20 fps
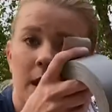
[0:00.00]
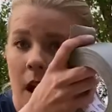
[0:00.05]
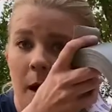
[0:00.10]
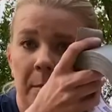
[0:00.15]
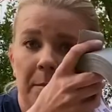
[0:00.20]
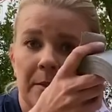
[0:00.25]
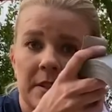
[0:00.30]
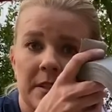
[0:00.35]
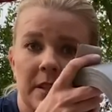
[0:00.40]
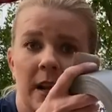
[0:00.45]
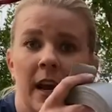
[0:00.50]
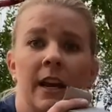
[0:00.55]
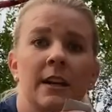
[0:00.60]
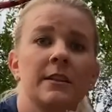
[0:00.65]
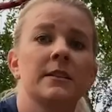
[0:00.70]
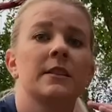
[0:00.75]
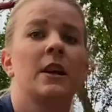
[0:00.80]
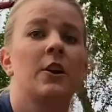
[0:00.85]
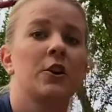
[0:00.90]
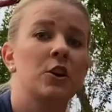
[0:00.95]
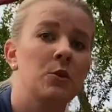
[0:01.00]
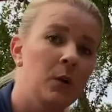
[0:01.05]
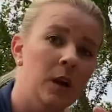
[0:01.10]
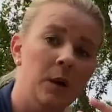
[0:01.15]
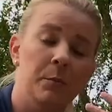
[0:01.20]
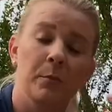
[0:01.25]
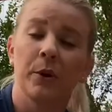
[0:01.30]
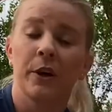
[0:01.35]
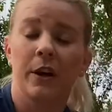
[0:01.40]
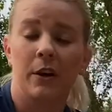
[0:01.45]
up the sides and now you want to
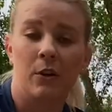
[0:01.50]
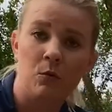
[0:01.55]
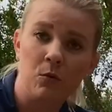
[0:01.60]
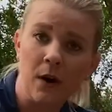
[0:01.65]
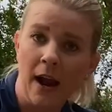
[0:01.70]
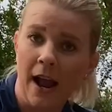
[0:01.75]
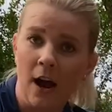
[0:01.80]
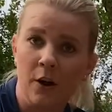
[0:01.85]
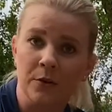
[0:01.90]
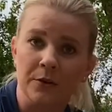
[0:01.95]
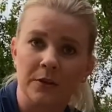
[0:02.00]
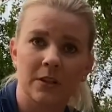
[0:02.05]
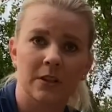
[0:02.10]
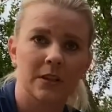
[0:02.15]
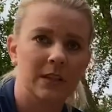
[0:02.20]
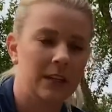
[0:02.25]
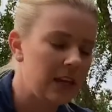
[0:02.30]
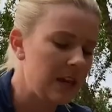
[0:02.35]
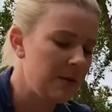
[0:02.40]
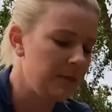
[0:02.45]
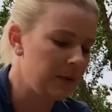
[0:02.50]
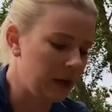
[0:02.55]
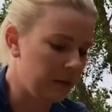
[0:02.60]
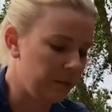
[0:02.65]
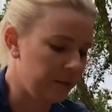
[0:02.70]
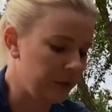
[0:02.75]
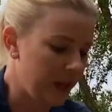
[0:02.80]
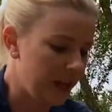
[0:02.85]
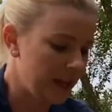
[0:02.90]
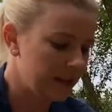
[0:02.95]
put it around to keep it in
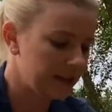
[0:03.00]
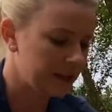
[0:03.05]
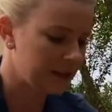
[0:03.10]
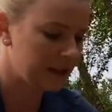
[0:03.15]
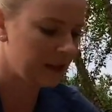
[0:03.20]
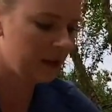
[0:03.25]
place.